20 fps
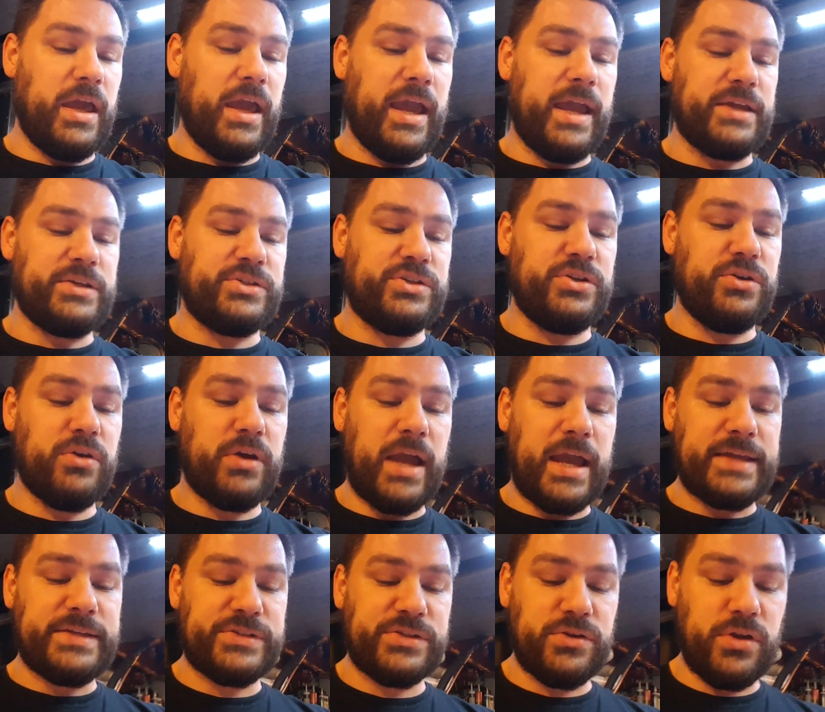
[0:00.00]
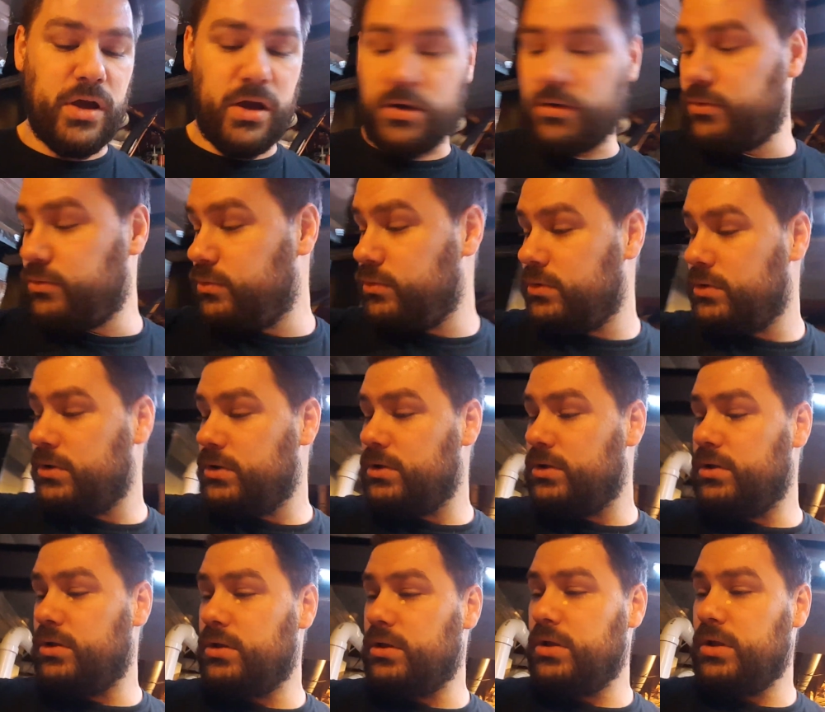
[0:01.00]
As you guys know,
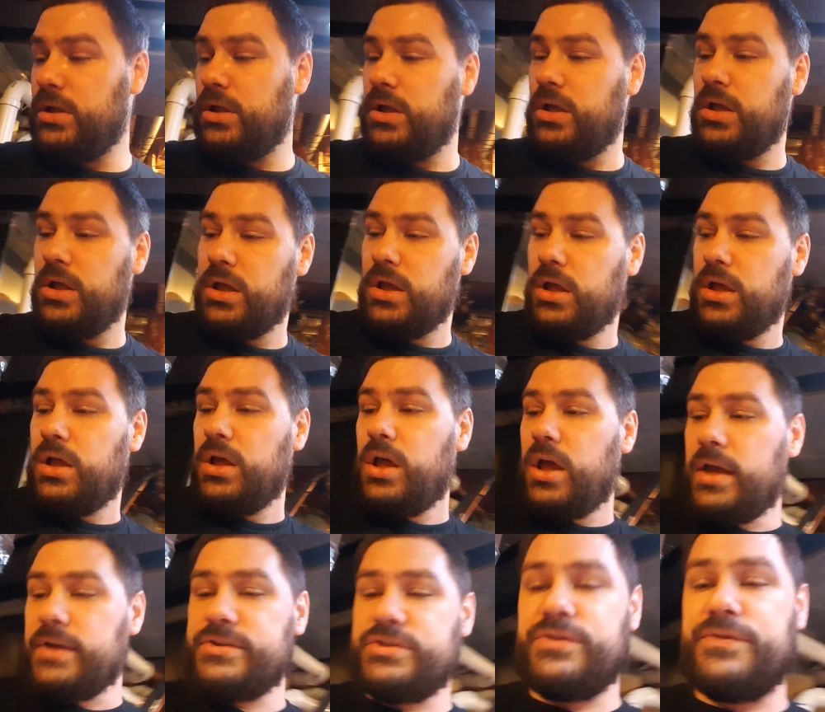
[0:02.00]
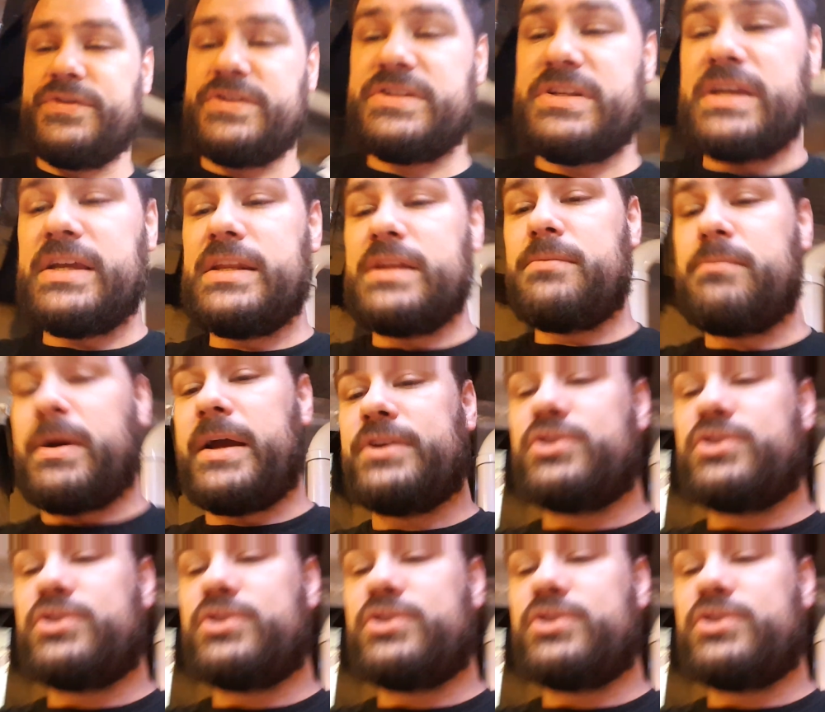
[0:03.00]
as you've seen in my